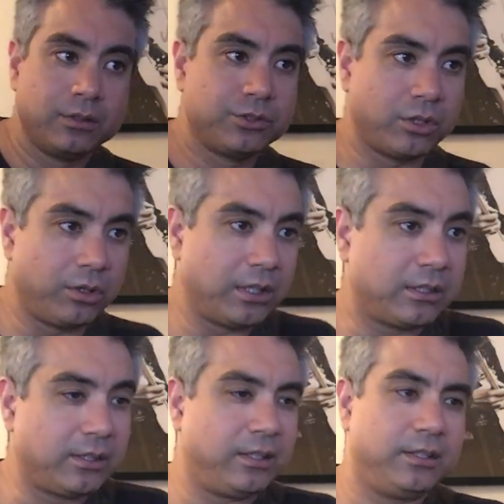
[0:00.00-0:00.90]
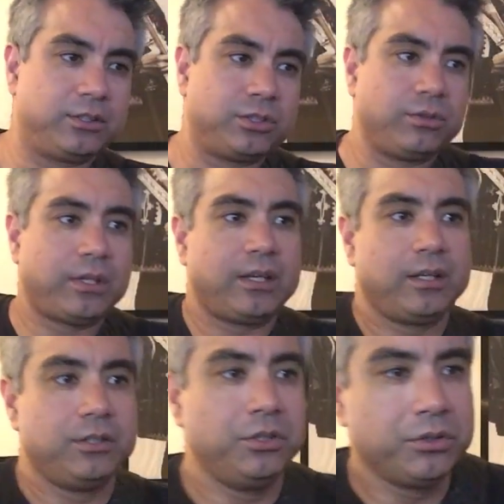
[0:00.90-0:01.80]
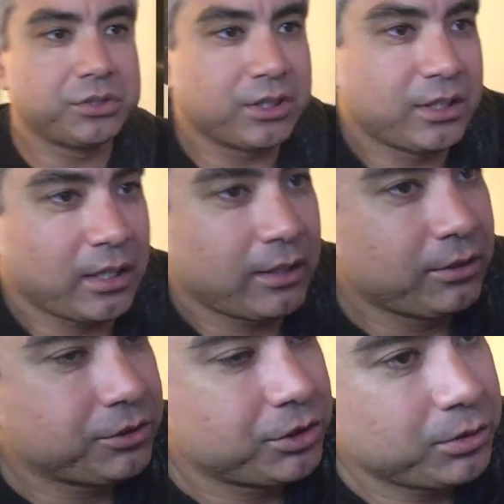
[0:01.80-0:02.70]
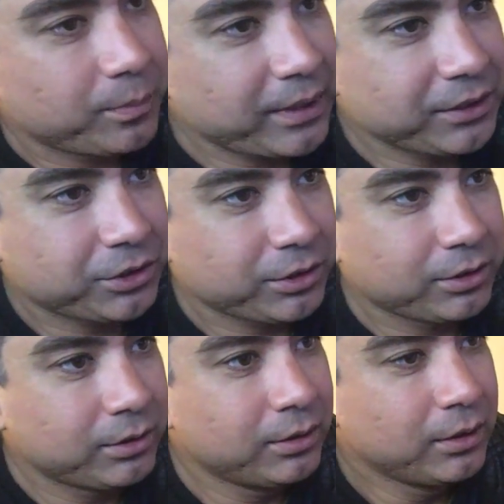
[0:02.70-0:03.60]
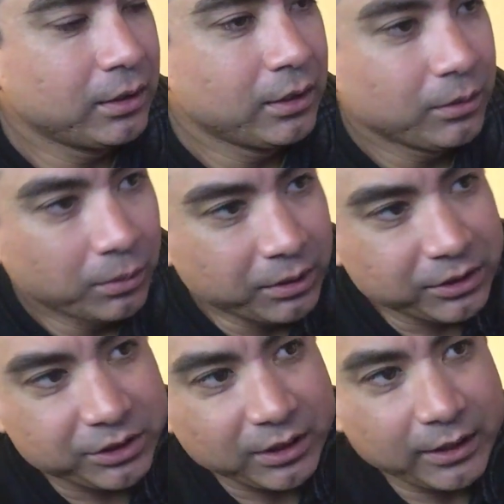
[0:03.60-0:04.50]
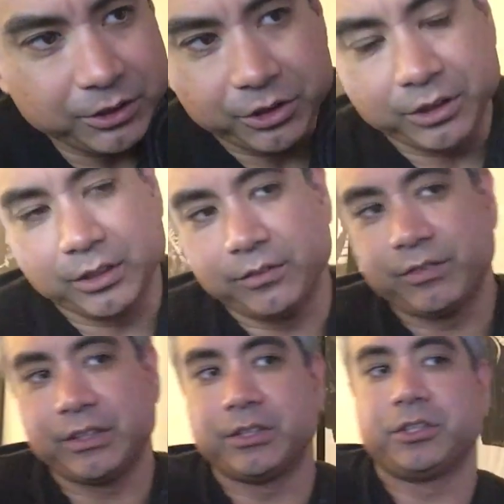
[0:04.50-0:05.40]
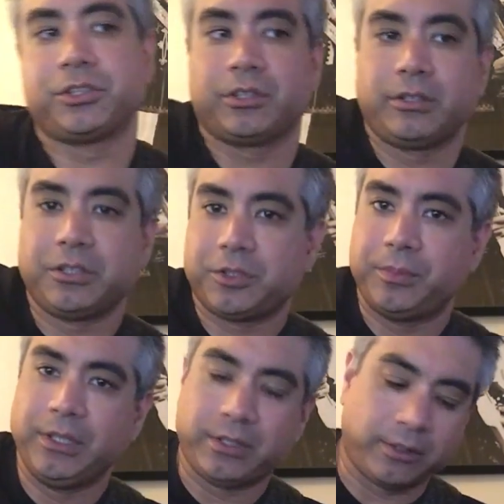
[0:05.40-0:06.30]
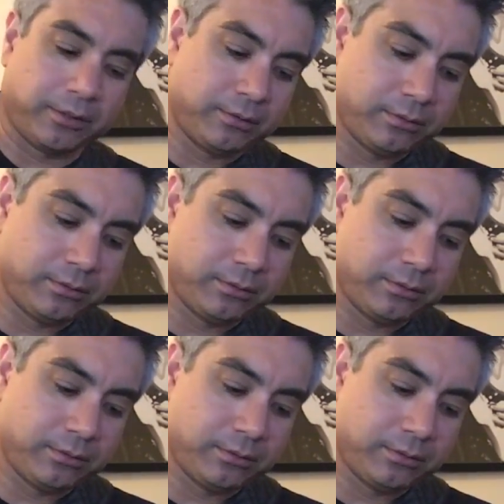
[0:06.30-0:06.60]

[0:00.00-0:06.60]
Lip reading: Totally clean into a Hughes Kettner Tube Meister with a Celestion Vintage 30 speaker.